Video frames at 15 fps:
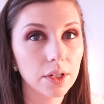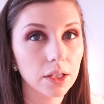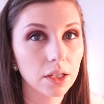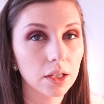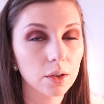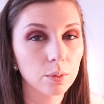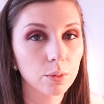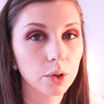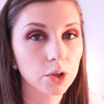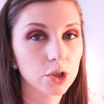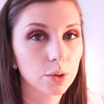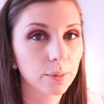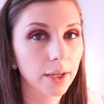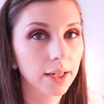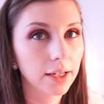a little more
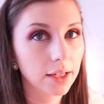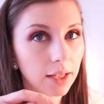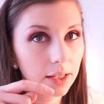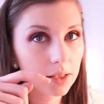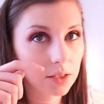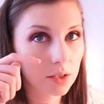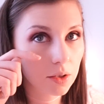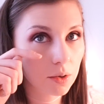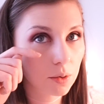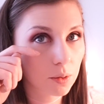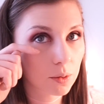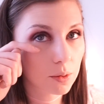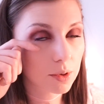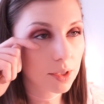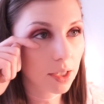dramatic is
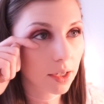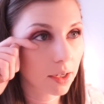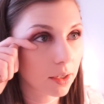use